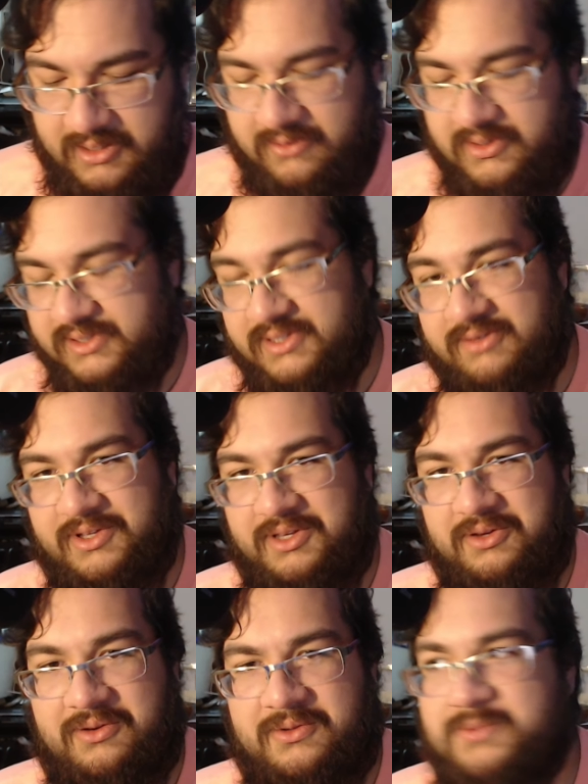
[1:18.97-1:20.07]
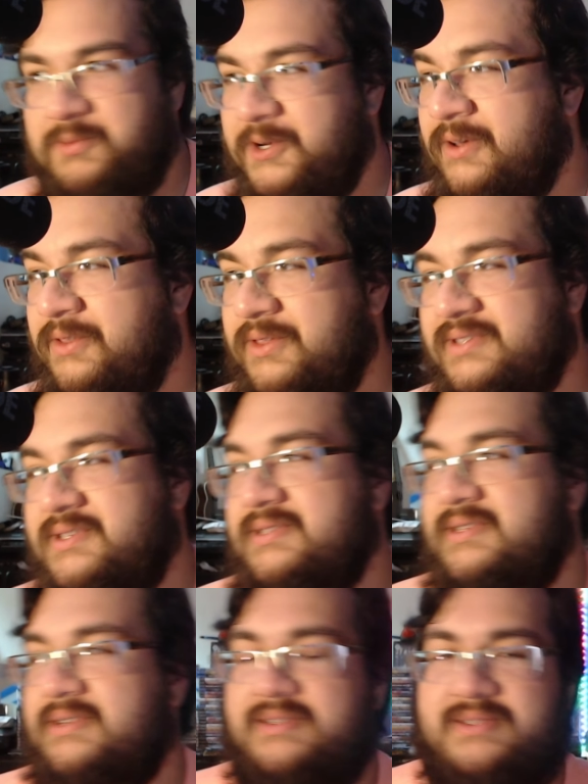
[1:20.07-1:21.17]
relatively new newsprint, all things
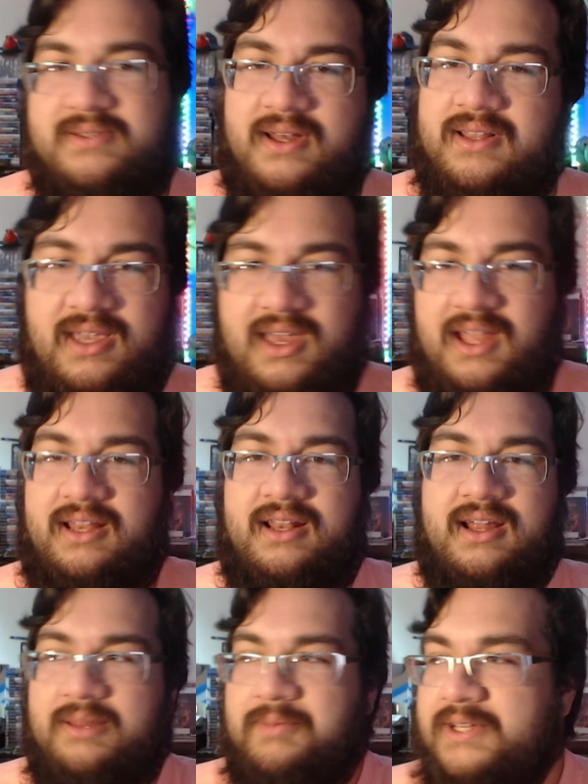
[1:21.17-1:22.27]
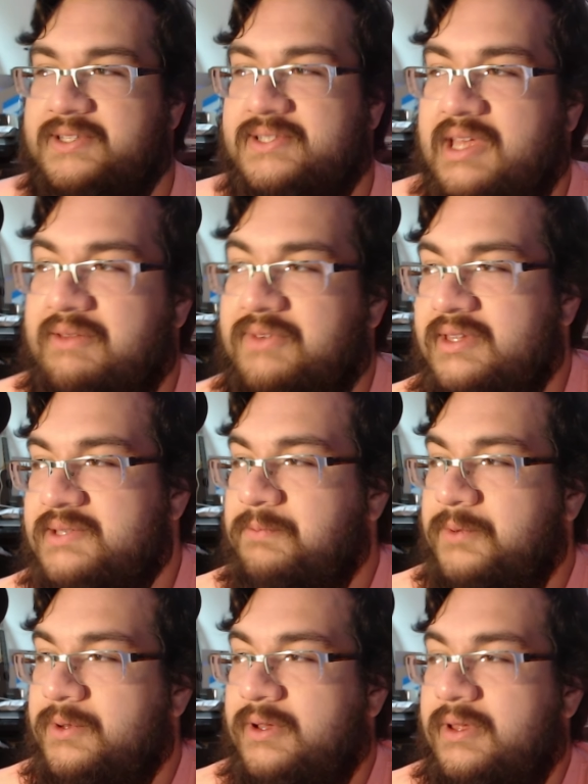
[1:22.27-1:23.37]
considered. Still got like 80-90 pages left in this
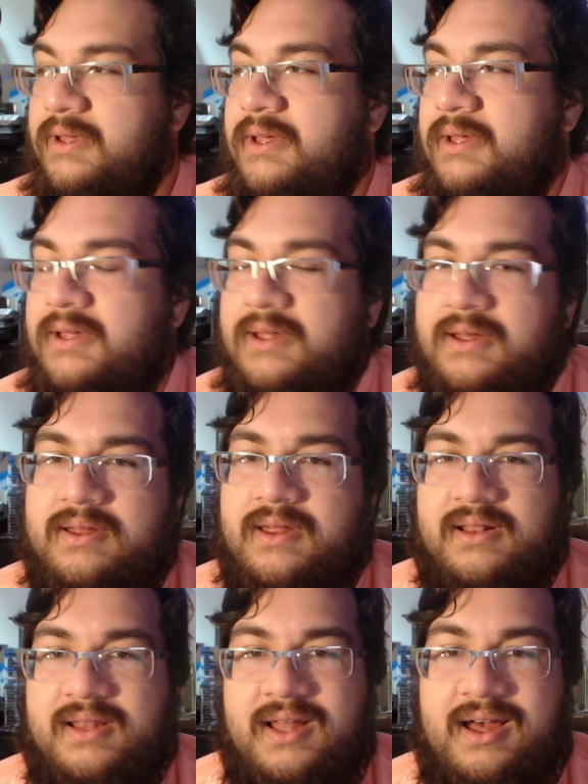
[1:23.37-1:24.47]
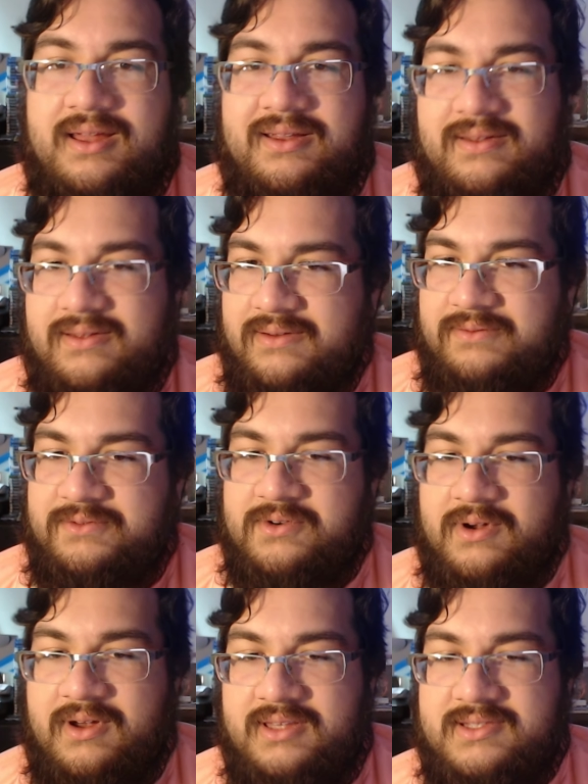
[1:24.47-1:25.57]
book. Got a lot of
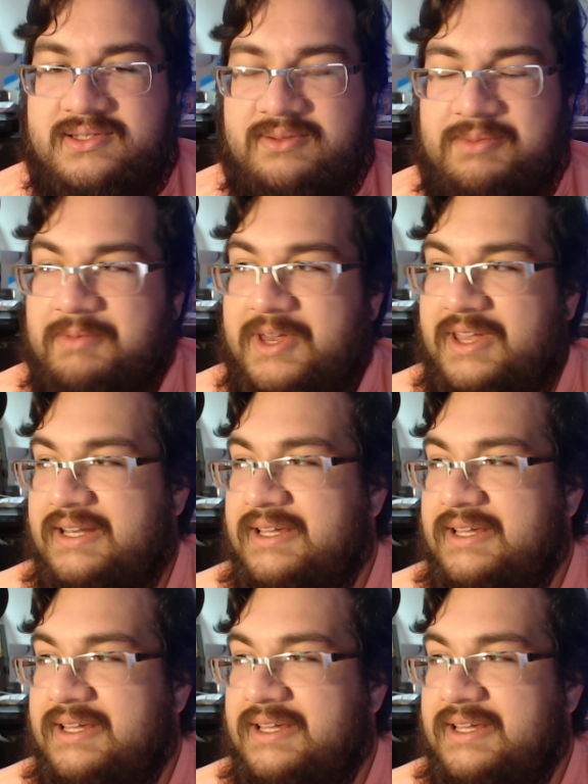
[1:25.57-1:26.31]
drawings to be made.